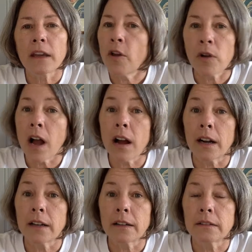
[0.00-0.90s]
No
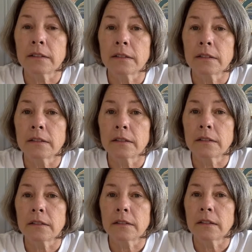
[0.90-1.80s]
car.
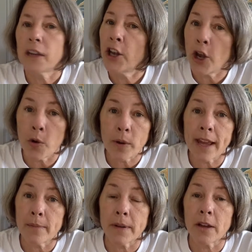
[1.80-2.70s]
No
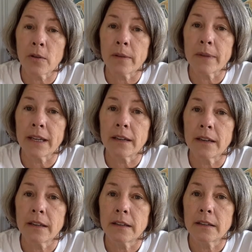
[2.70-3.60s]
camping equipment.
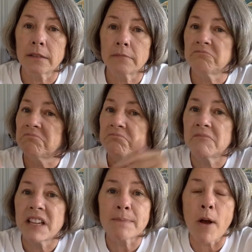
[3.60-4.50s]
His